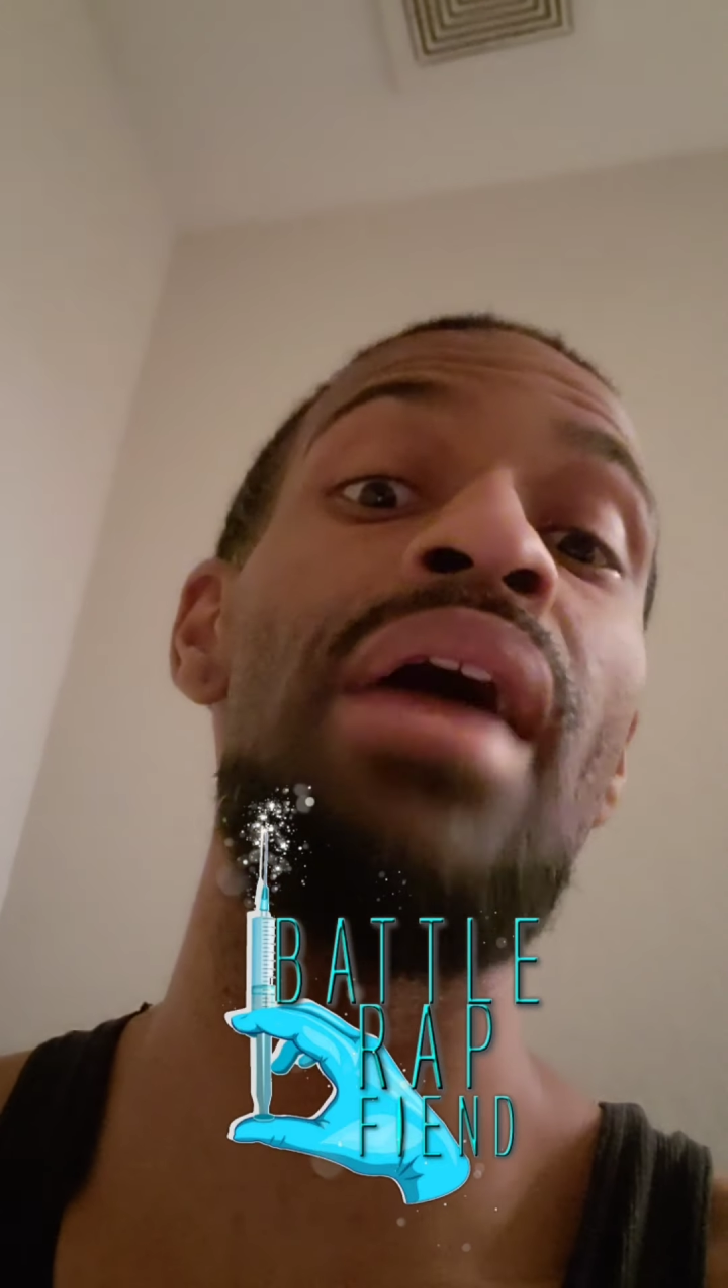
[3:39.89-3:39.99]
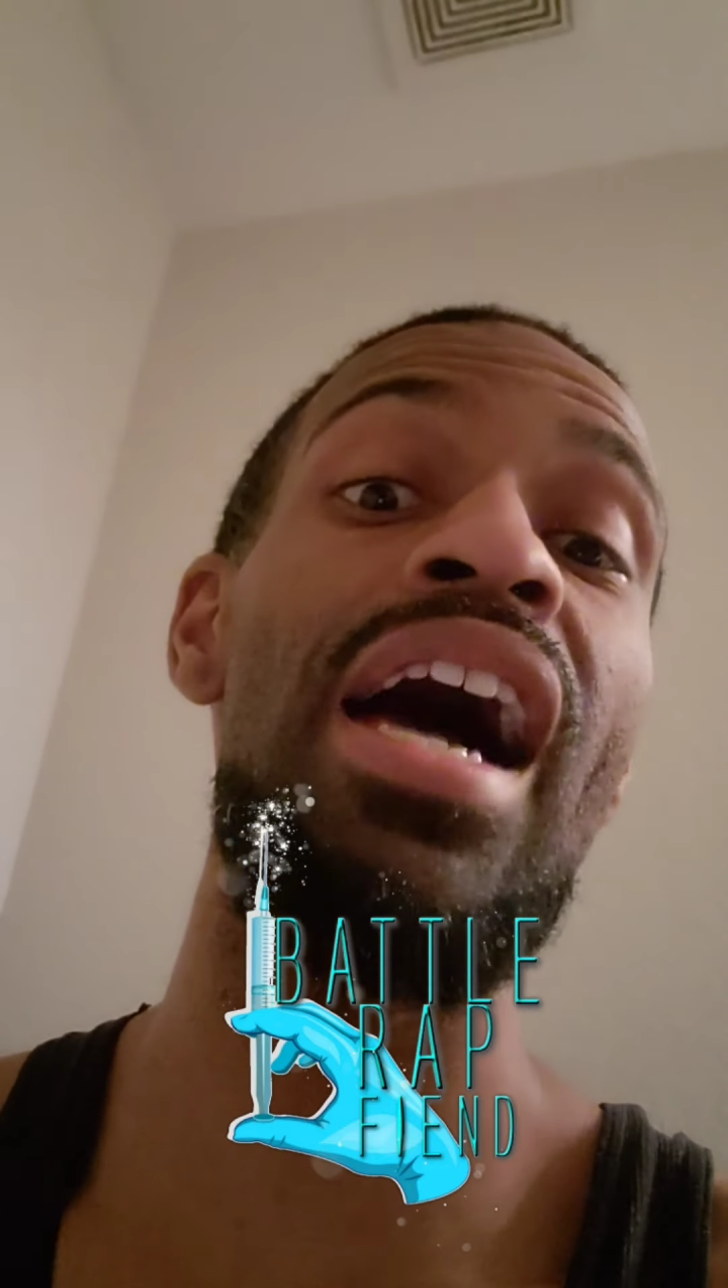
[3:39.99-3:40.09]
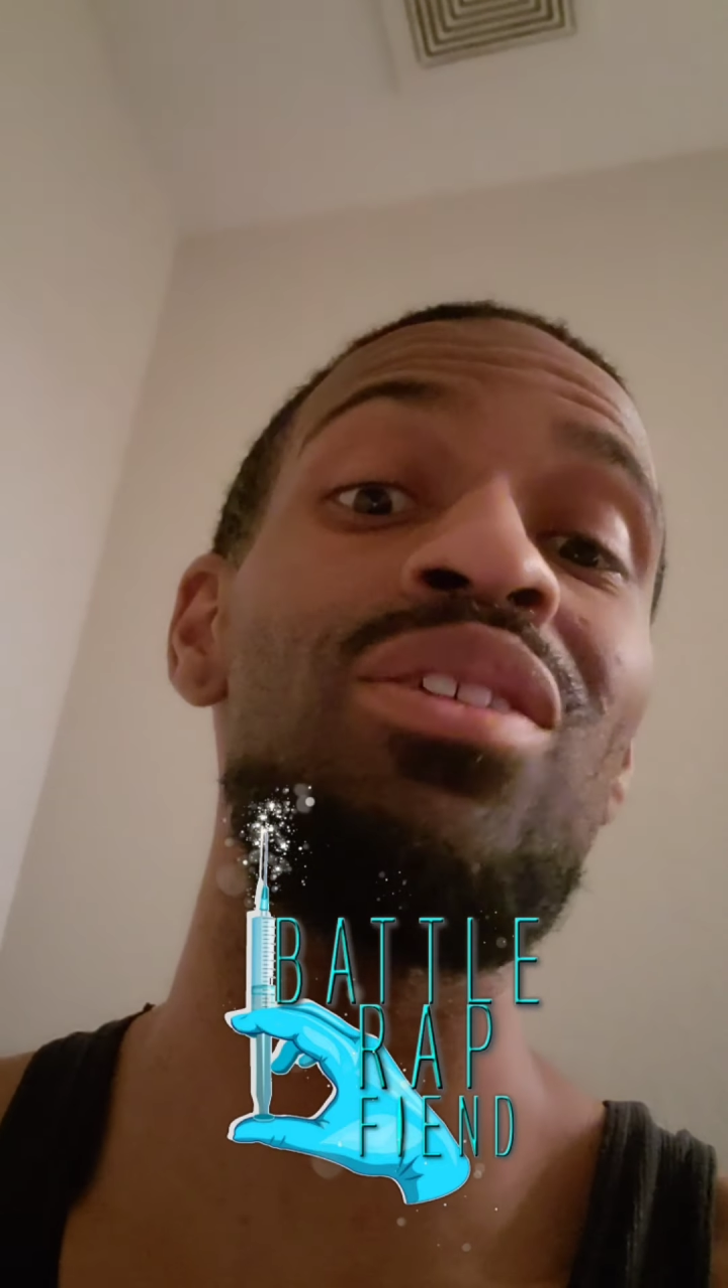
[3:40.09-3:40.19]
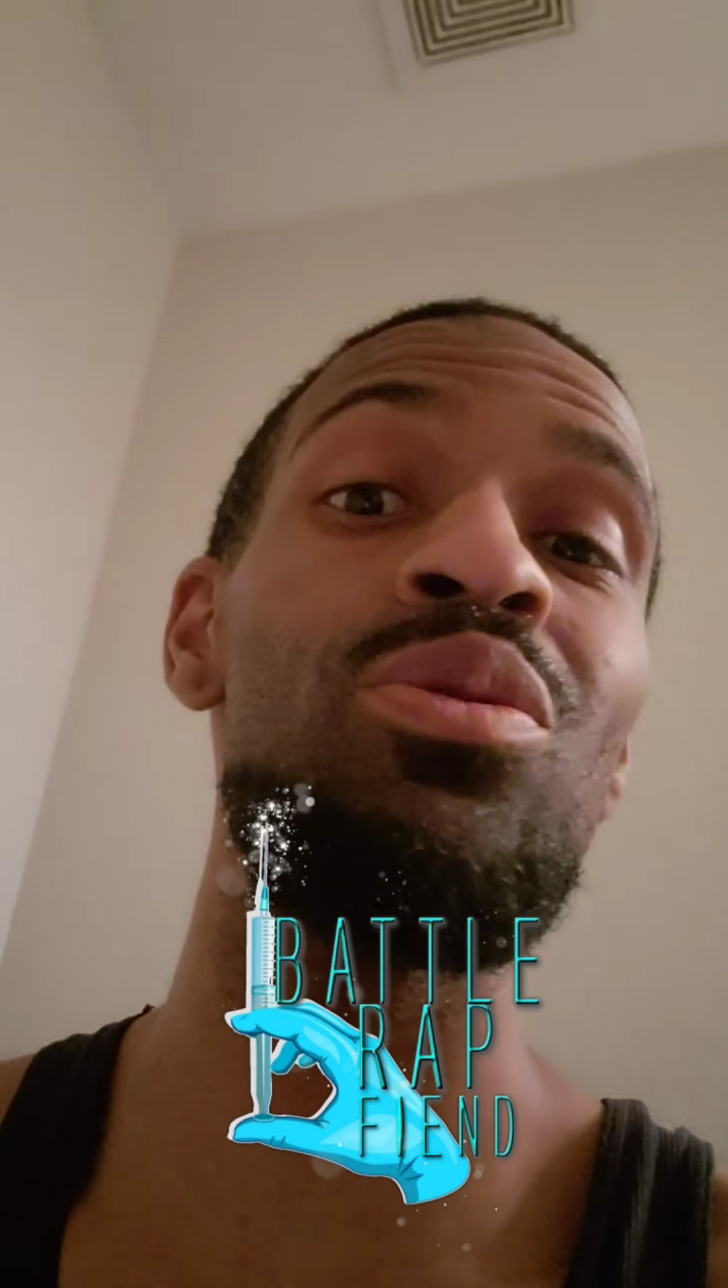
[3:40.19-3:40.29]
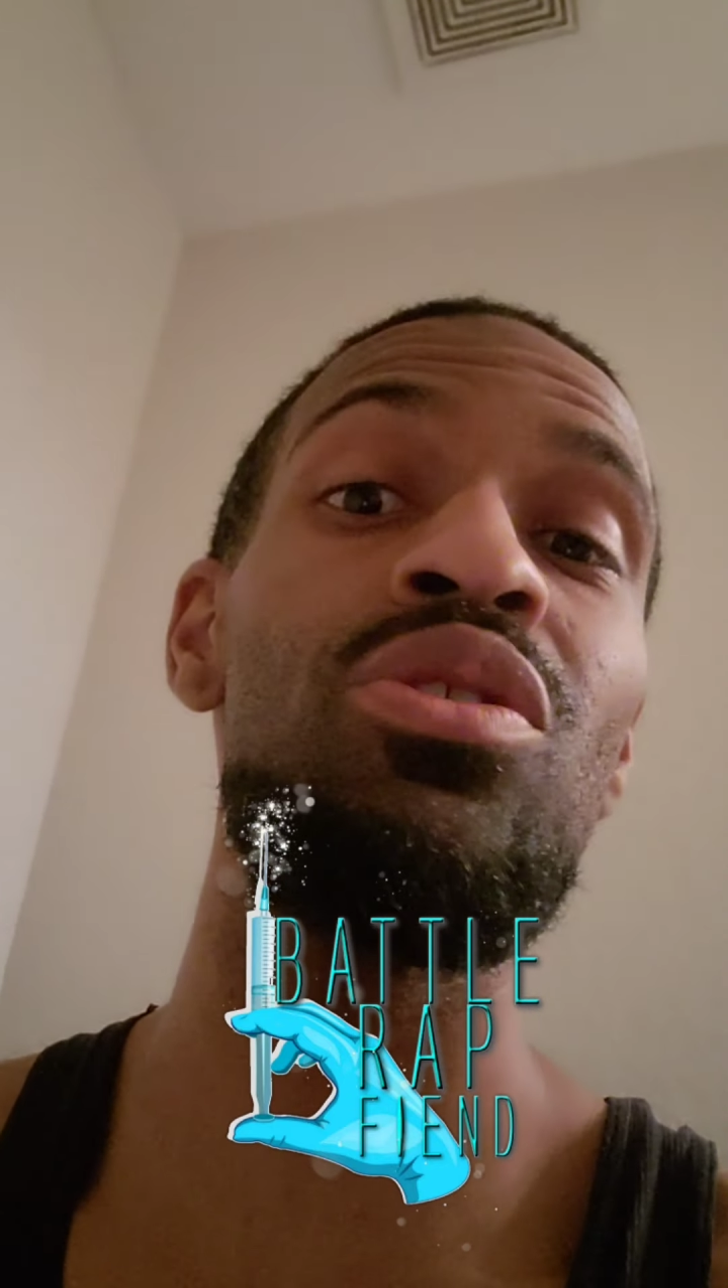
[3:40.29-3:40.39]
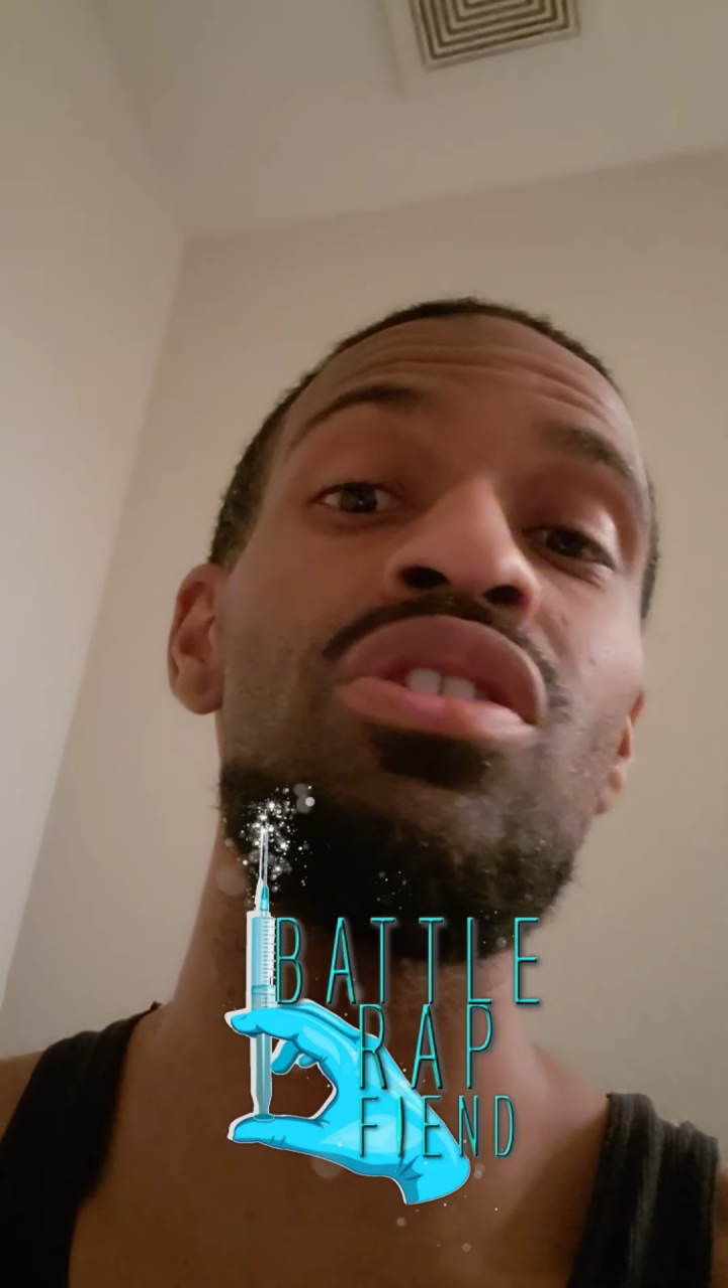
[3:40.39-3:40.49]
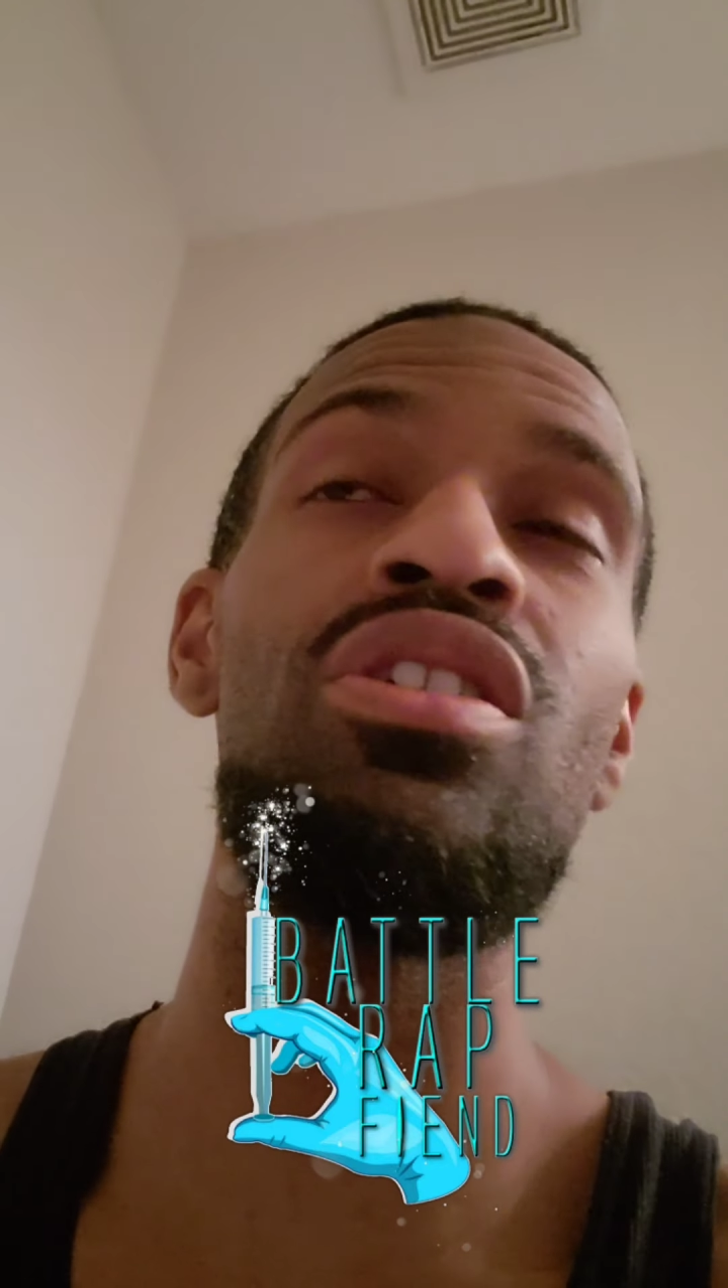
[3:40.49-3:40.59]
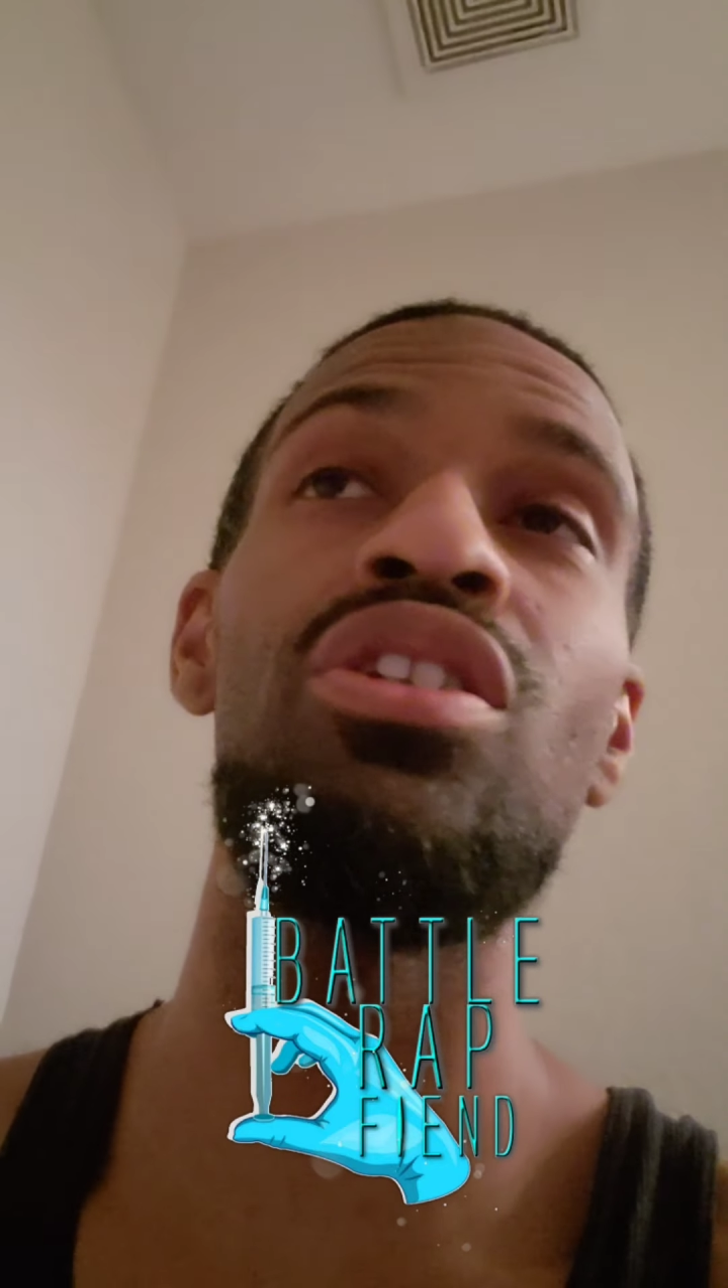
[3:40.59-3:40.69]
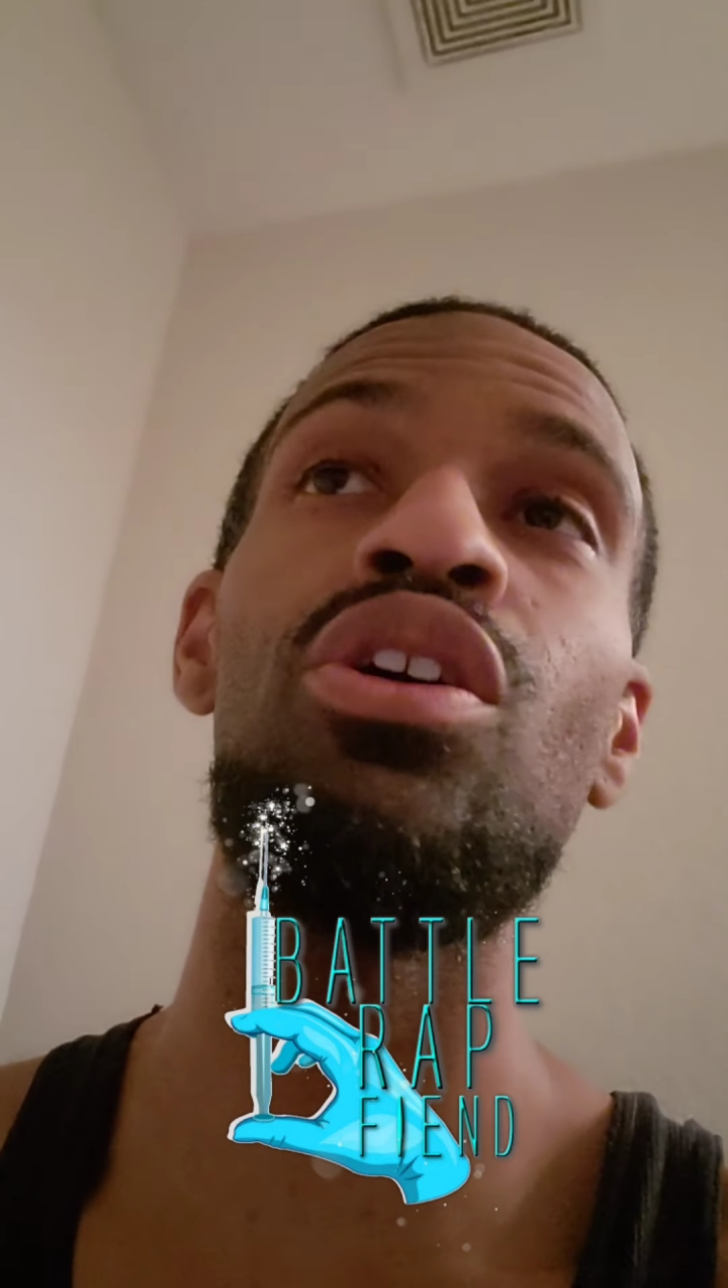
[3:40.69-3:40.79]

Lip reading: battles to